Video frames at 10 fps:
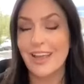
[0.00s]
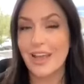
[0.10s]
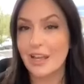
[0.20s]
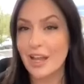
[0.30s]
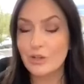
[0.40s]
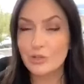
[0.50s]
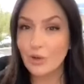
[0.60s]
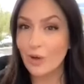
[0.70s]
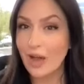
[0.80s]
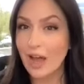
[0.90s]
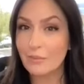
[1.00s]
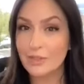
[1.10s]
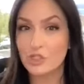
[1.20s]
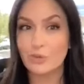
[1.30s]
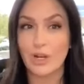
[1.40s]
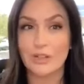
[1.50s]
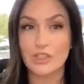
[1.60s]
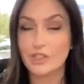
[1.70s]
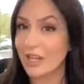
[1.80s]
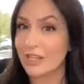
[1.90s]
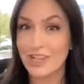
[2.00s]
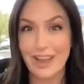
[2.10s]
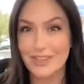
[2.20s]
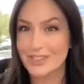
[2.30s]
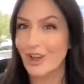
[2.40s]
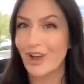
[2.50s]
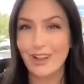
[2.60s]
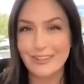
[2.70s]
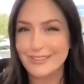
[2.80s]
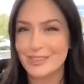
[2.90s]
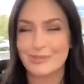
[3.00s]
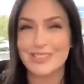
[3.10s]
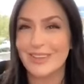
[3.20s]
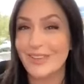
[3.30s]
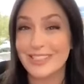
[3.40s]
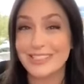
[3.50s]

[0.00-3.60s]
And I don't know how much you want to dive into all of the specifics,